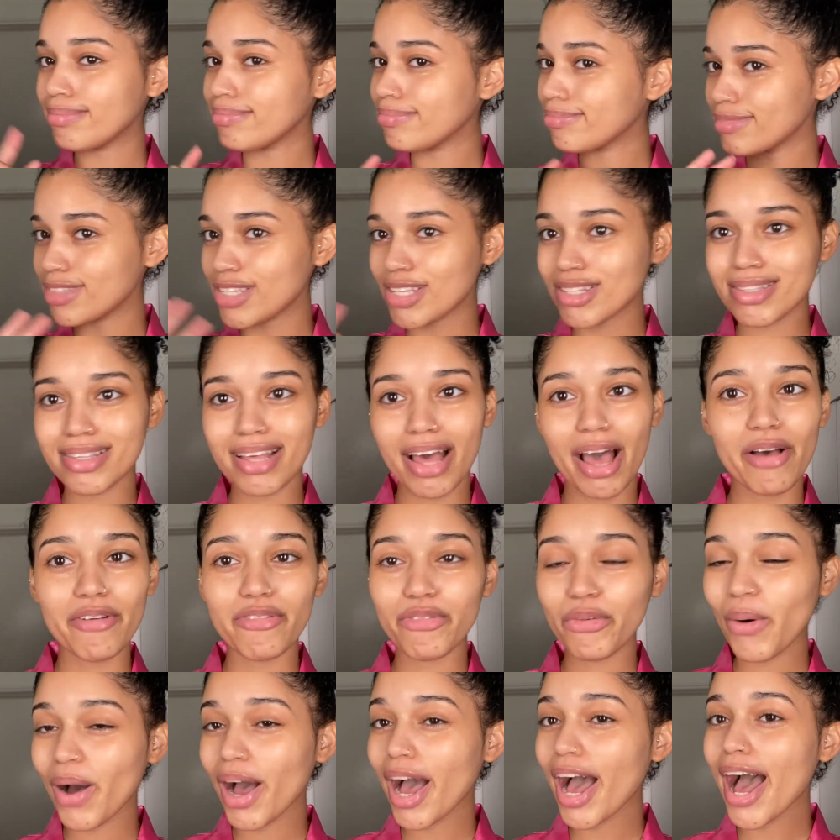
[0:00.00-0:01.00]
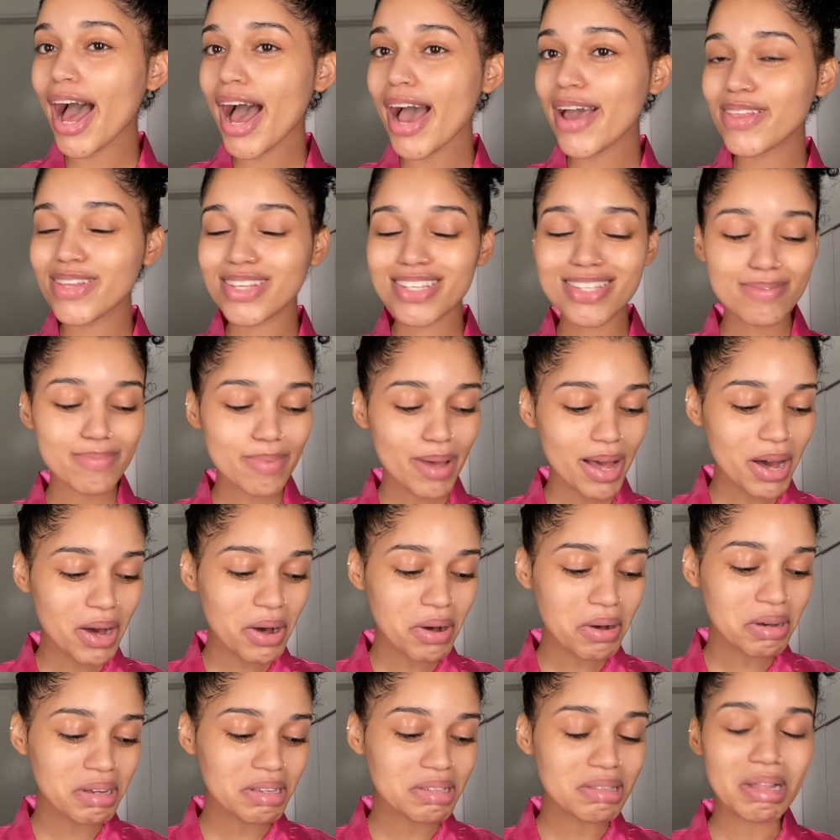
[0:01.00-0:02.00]
just the FYI, the smell
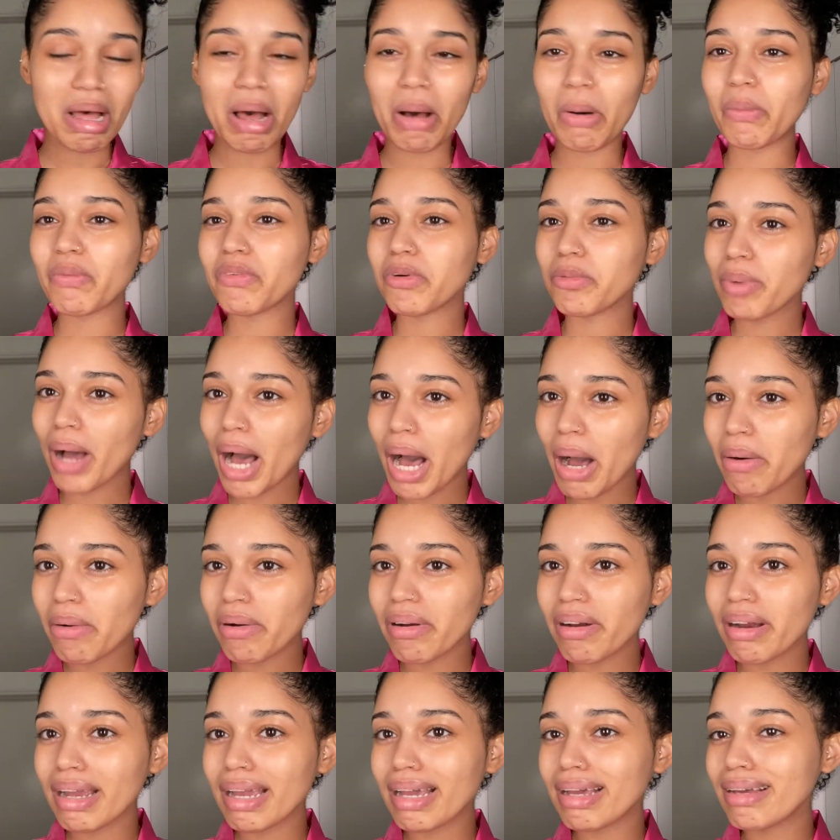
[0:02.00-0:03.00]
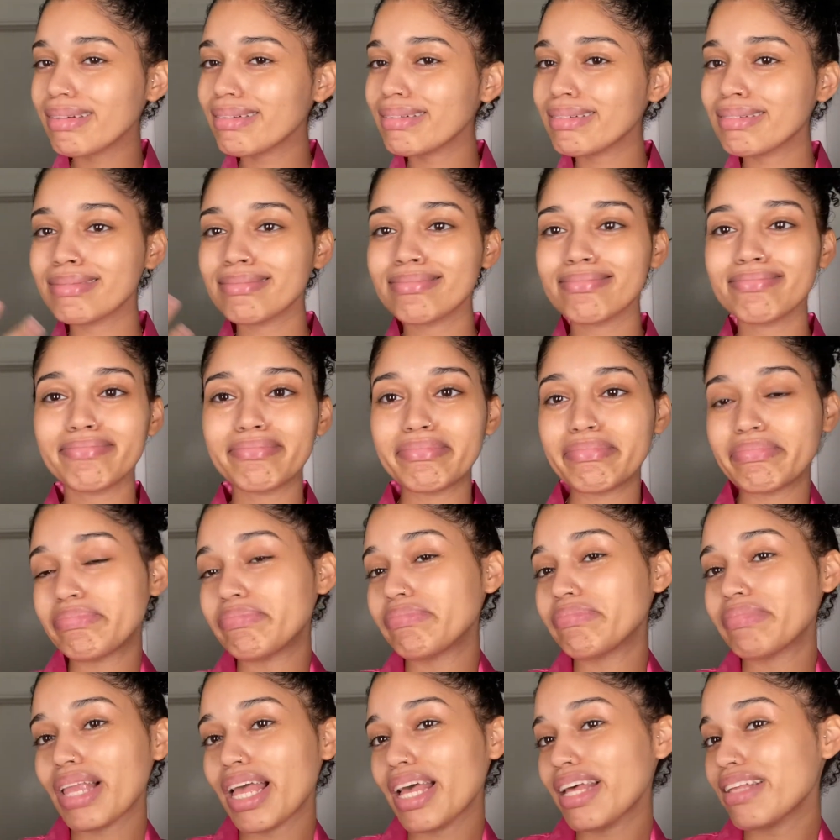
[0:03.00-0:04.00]
is not overpowering.
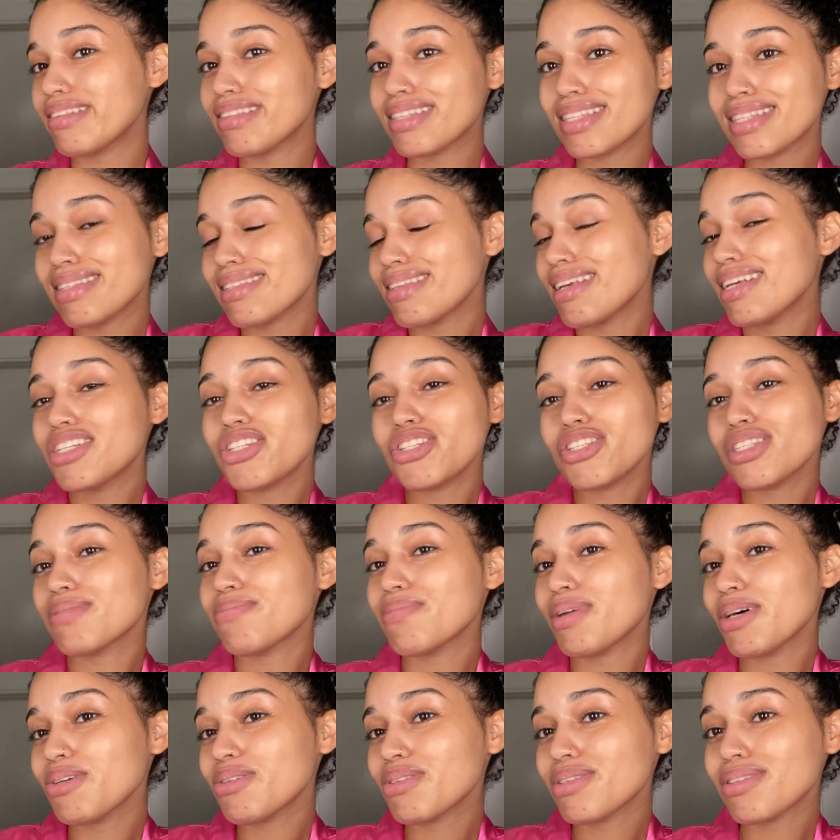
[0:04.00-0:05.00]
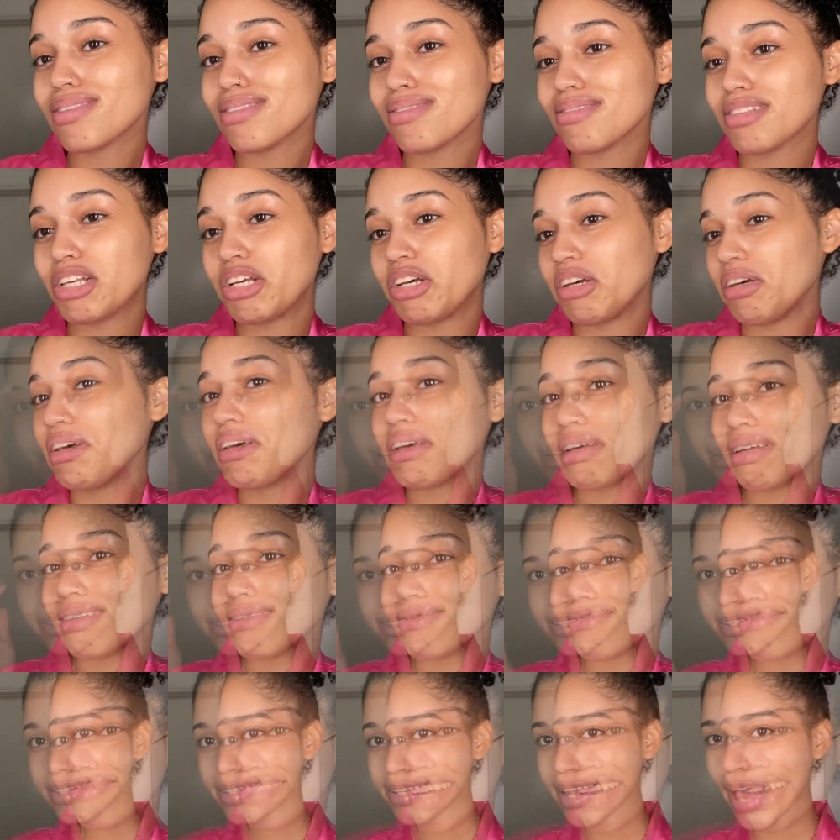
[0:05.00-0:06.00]
It just smells
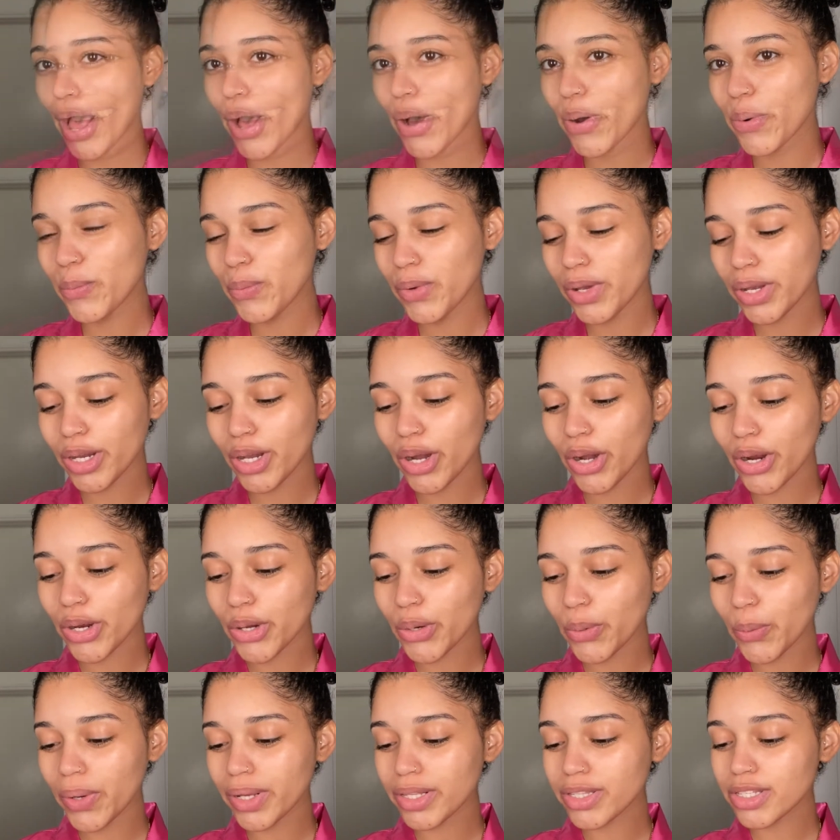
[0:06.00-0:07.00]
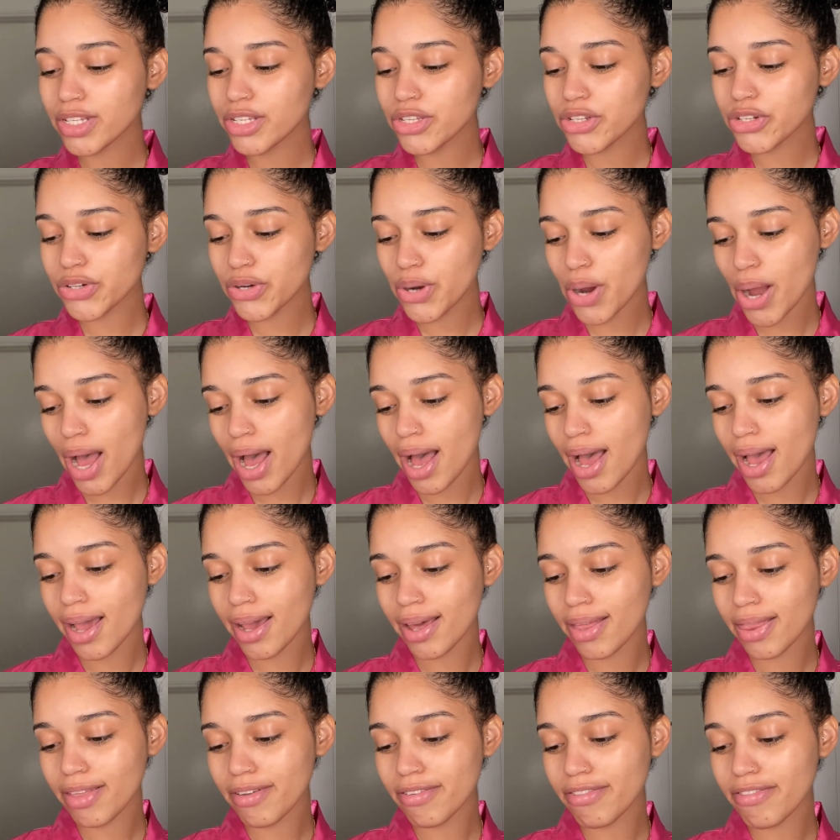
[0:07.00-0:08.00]
good. Now we are going to try
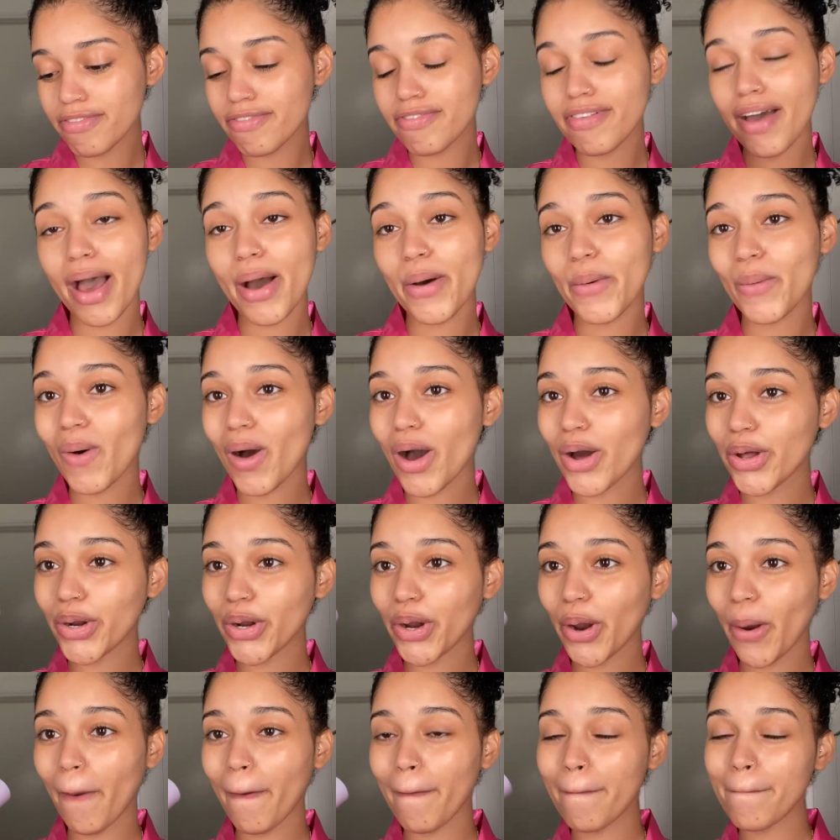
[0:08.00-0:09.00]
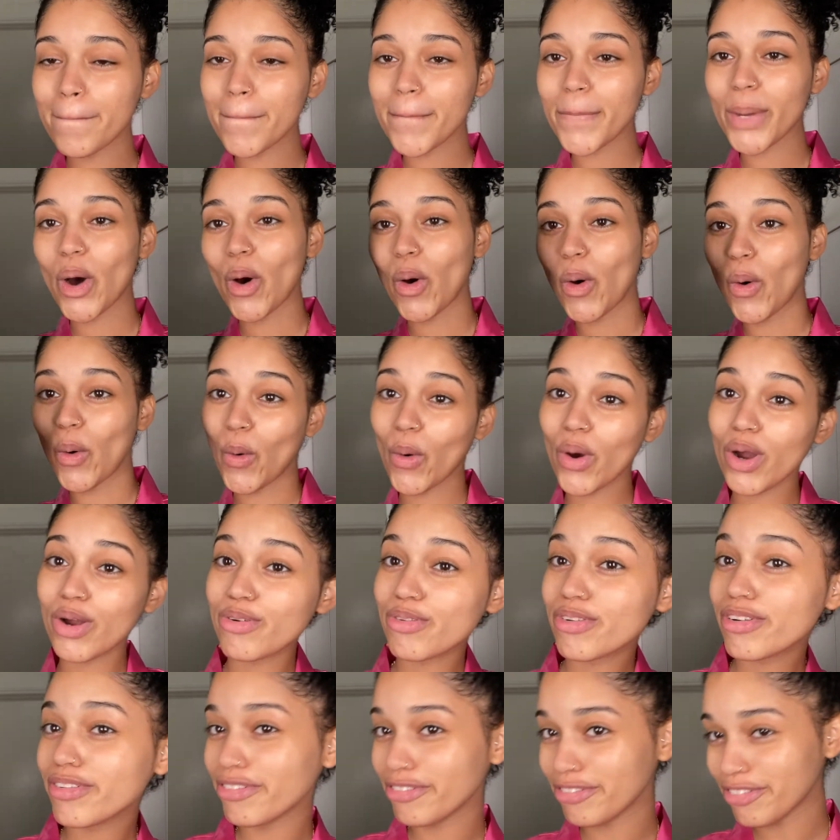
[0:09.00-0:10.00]
the Fat Water Pore
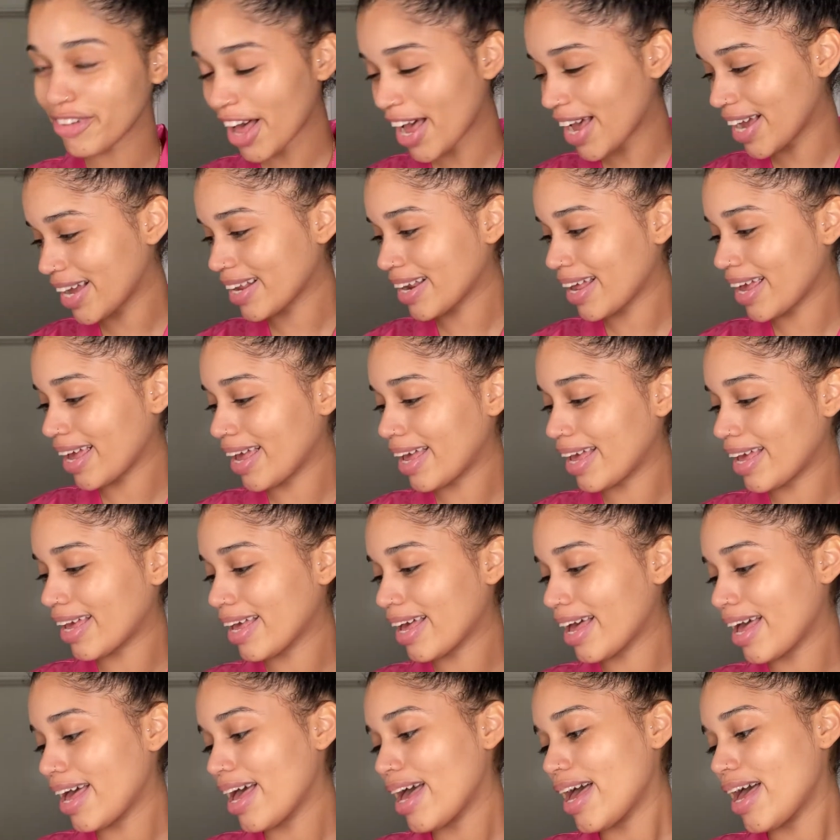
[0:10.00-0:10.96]
Refining